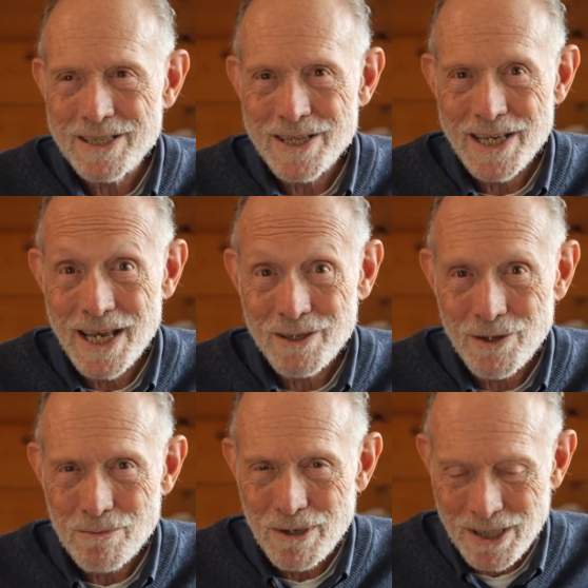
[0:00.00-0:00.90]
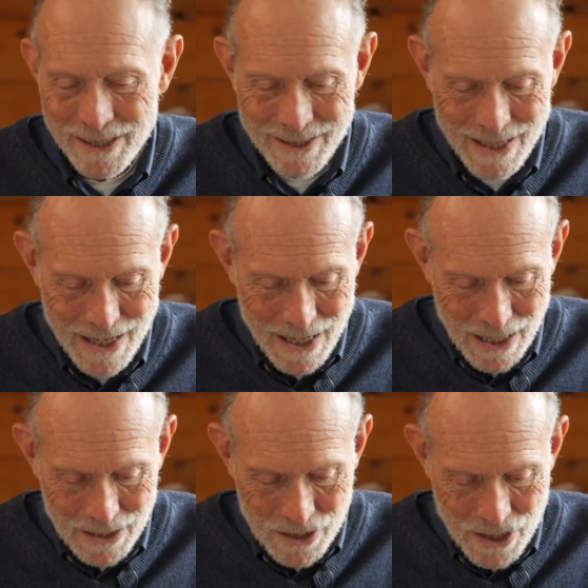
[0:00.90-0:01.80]
to the end of the book and
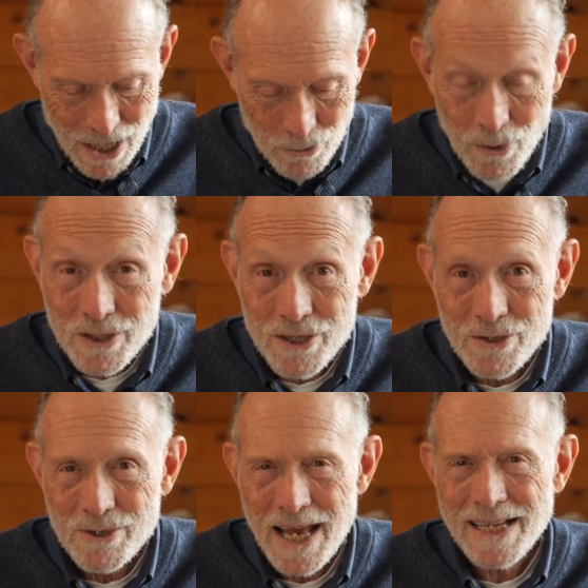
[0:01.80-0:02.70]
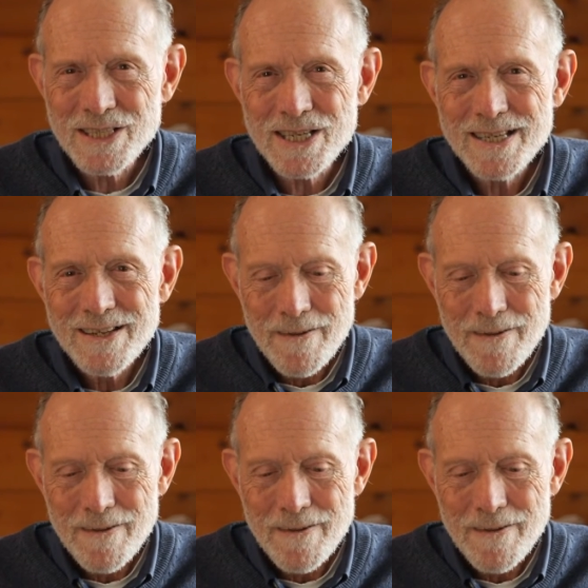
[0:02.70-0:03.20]
decide what to do next.